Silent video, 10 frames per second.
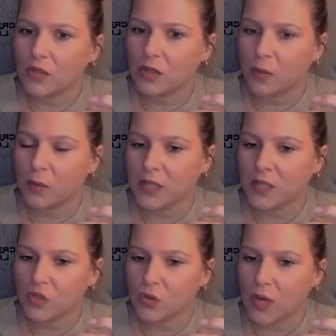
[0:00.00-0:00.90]
people in
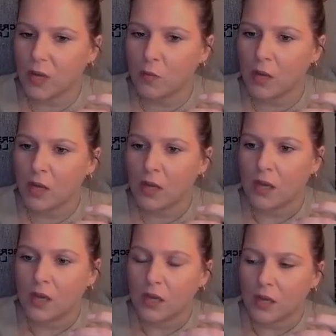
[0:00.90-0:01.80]
stream
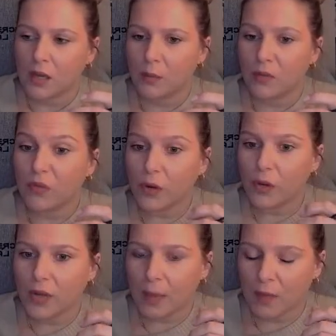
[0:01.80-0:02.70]
before you
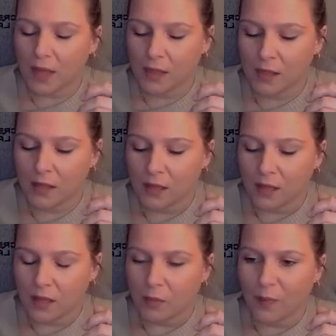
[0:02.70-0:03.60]
came in,
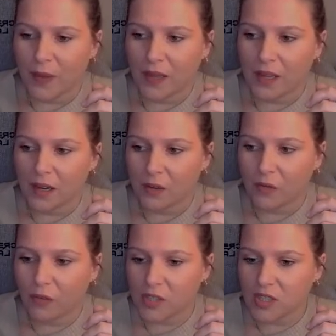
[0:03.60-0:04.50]
but
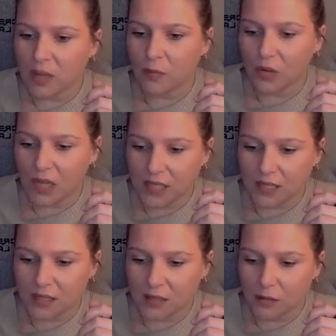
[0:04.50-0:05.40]
for some
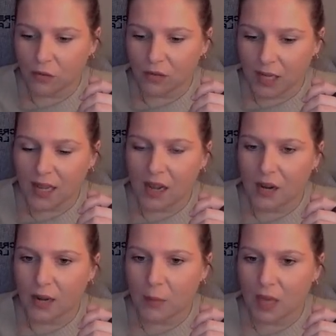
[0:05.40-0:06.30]
reason right
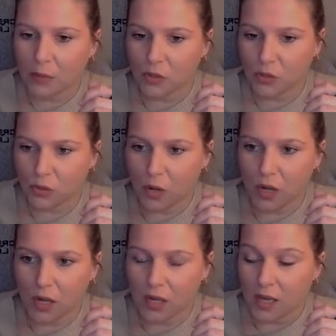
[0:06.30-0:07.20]
now I'm able to
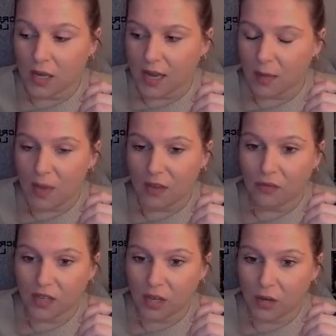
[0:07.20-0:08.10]
draw. I make
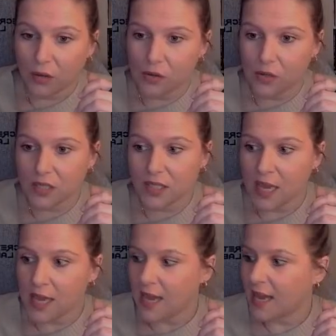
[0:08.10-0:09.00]
videos.
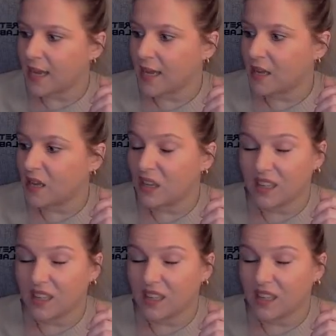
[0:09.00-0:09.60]
I